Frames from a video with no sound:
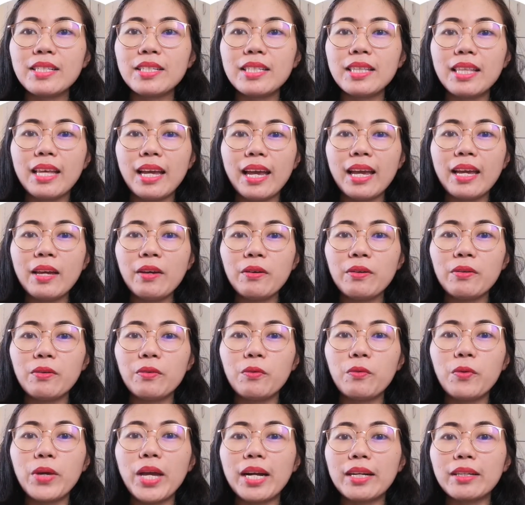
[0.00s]
As today,
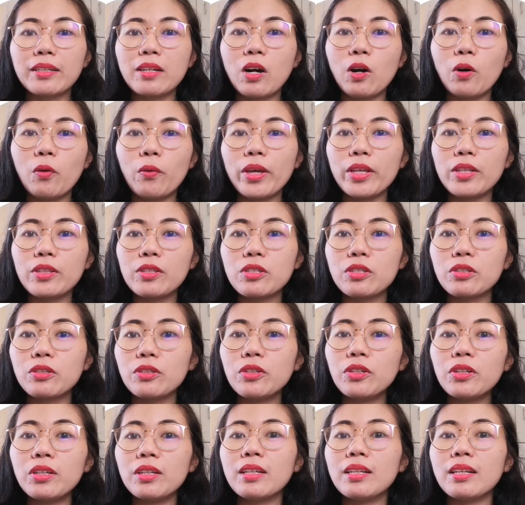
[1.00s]
we are going
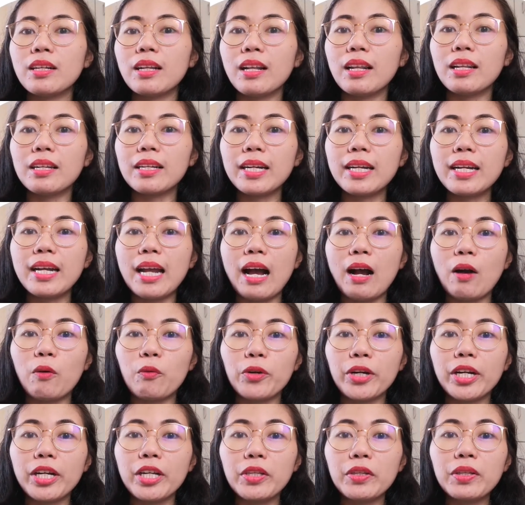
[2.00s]
to learn
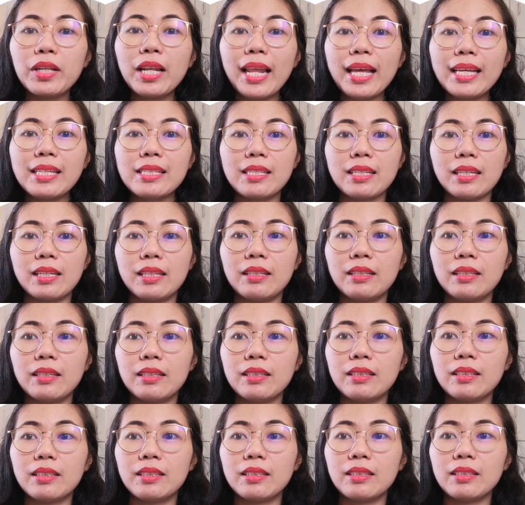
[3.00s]
our new lesson.
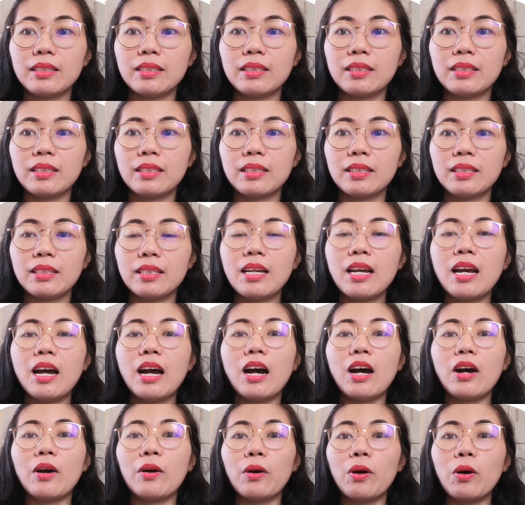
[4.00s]

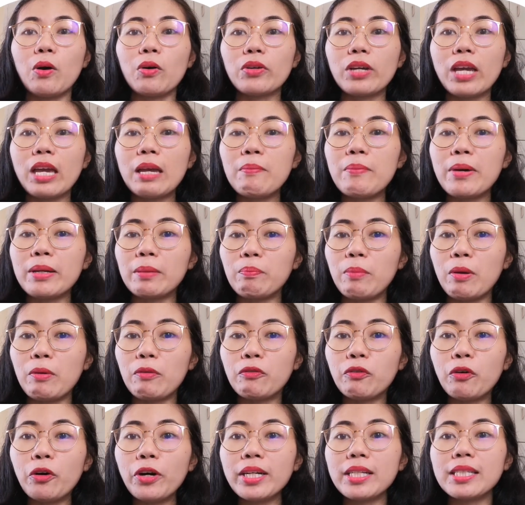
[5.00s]
Okay, but
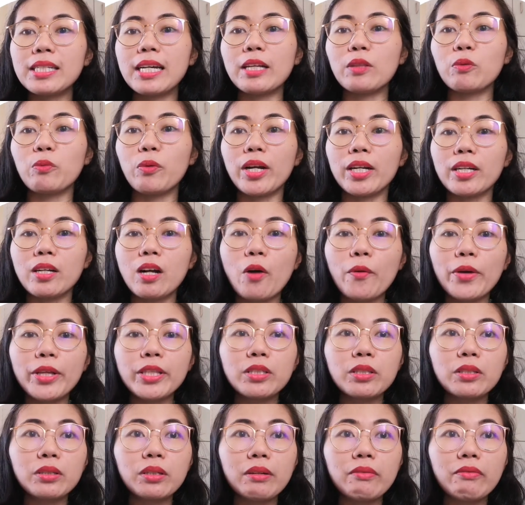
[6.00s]
before that, we are
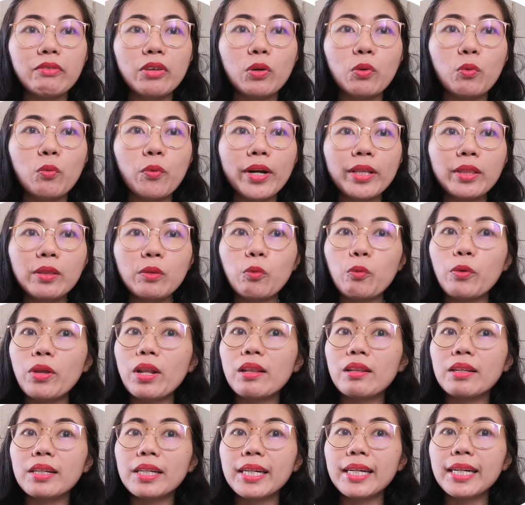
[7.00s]
going to review what
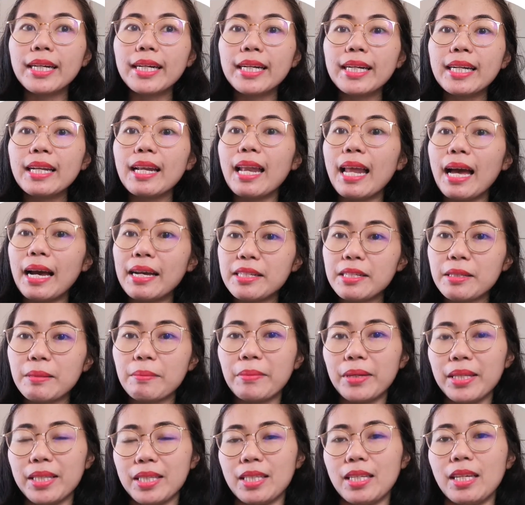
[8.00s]
we learned
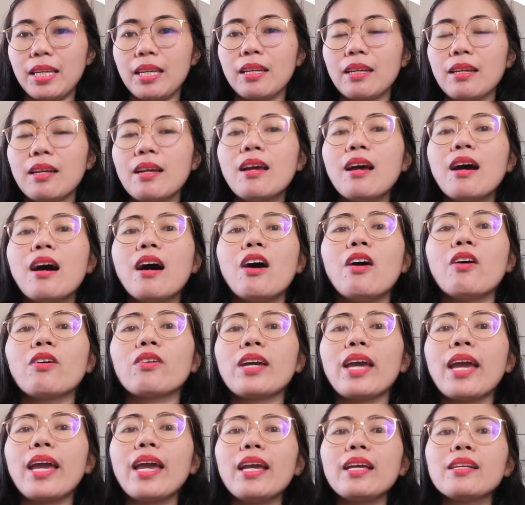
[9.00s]
last meeting.
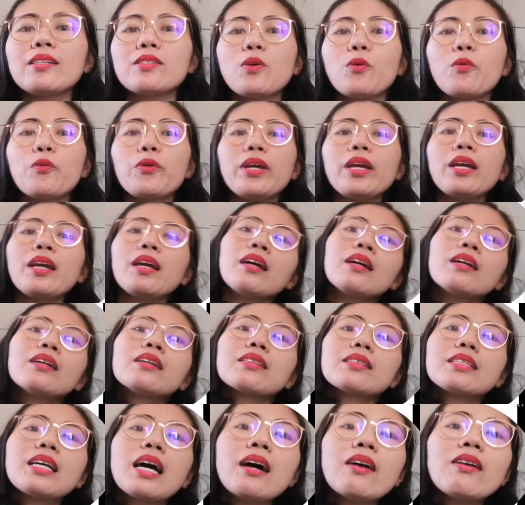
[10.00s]
Okay, so we
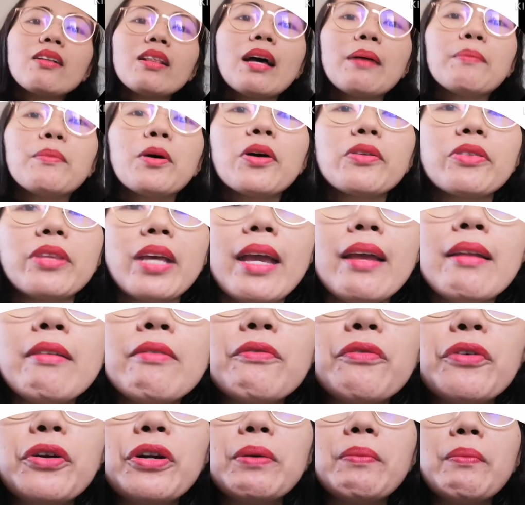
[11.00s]
tackle about
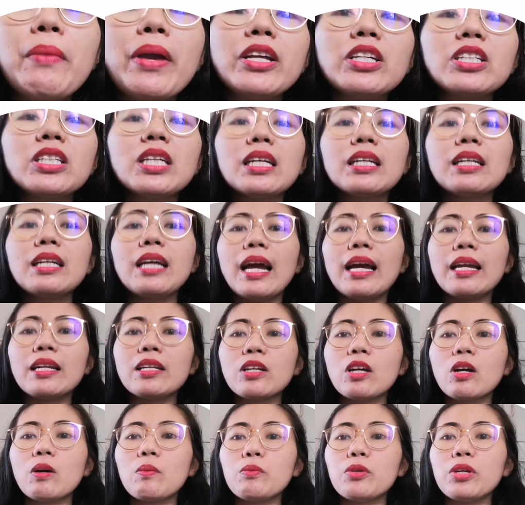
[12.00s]
information
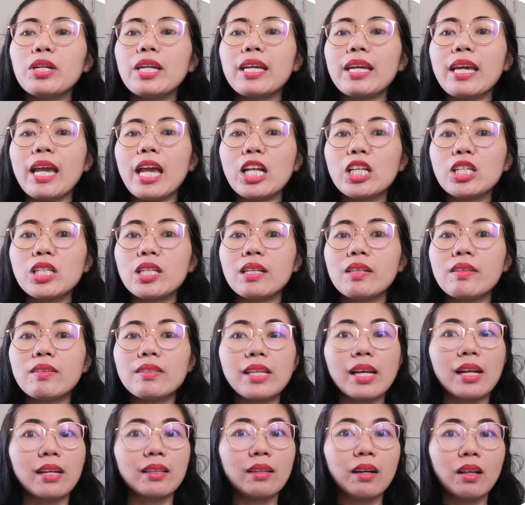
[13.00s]
and
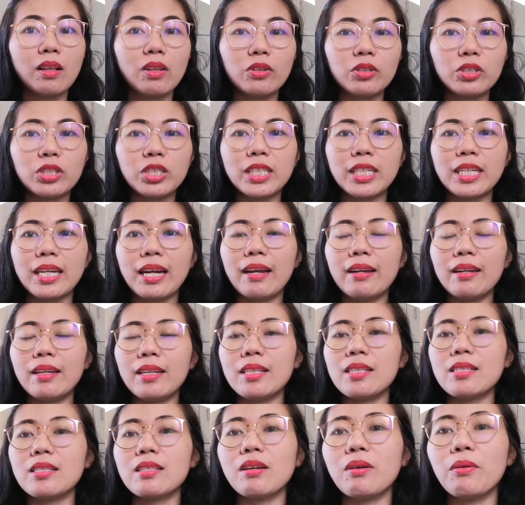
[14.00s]
communication technology
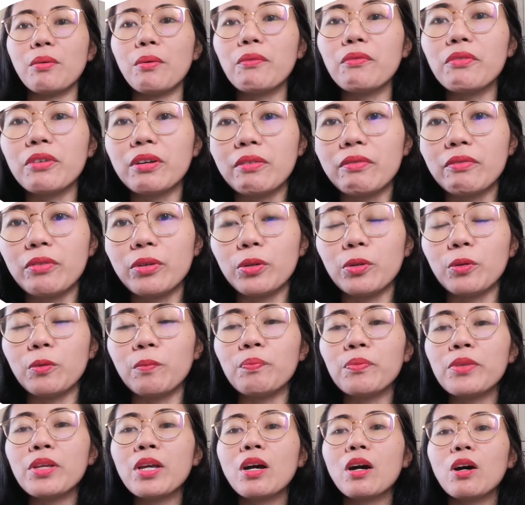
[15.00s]
and its
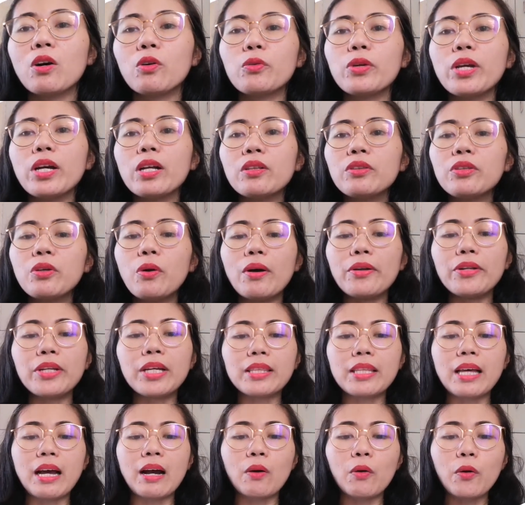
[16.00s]
overview. We all know
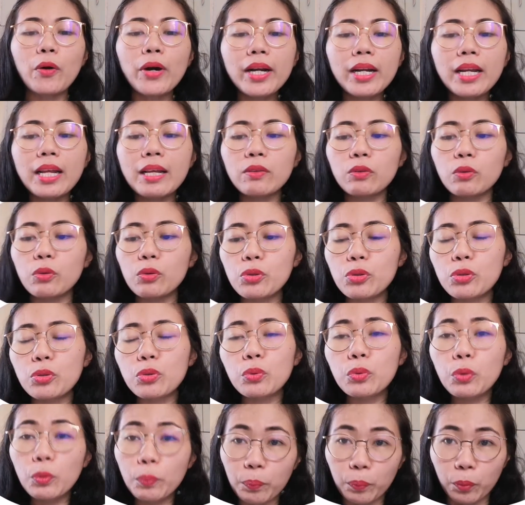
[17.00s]
that according to
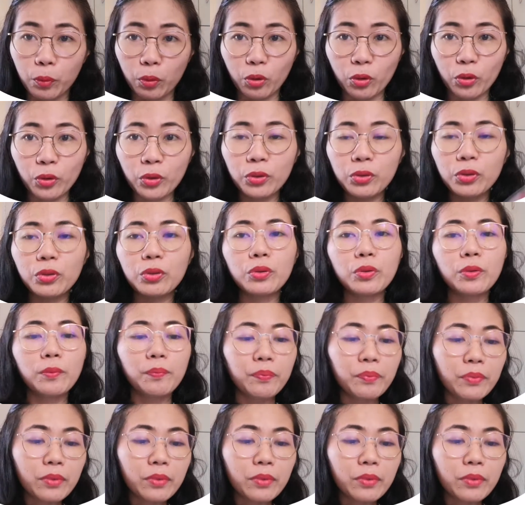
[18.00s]
Zupo